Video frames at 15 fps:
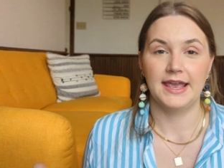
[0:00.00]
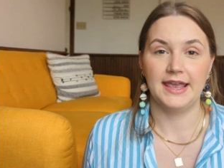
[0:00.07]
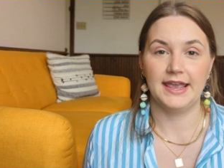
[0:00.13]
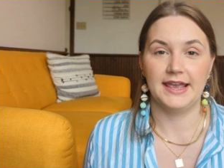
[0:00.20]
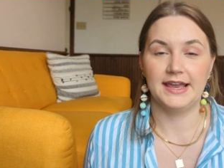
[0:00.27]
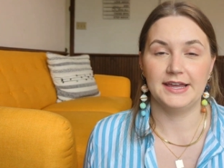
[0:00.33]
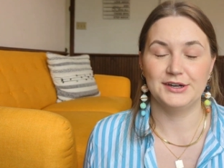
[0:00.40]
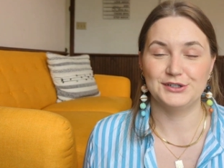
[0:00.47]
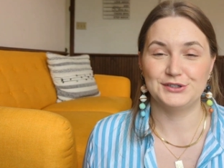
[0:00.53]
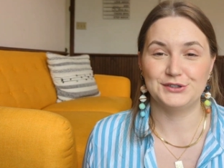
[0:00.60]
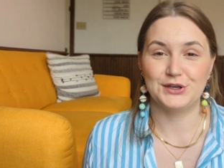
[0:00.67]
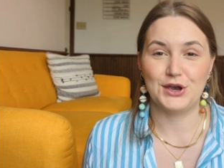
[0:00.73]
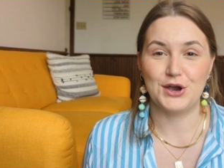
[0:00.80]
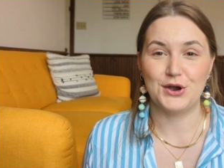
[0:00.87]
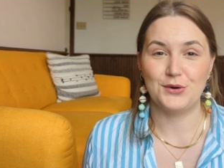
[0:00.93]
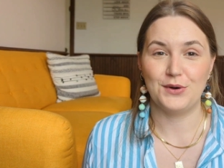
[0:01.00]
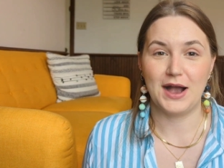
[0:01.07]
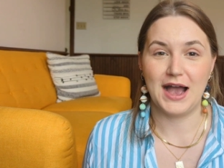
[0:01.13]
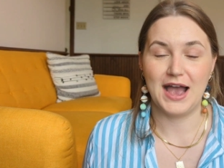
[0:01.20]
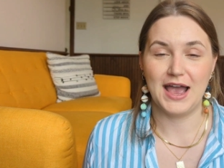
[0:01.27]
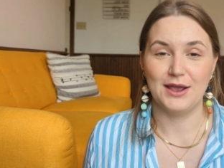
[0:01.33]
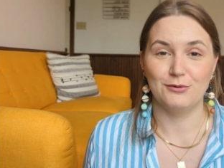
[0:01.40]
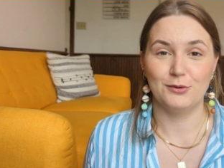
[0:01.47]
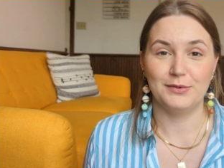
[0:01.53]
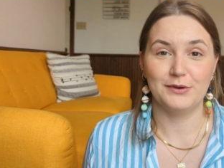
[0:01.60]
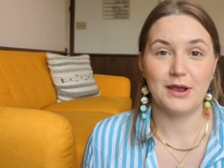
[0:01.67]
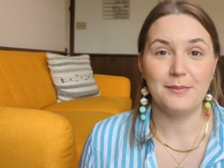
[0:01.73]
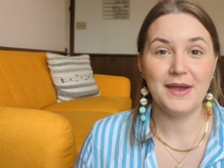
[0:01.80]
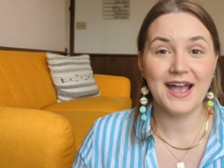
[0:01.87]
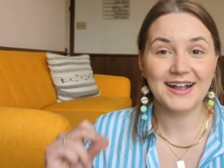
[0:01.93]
And so I will be right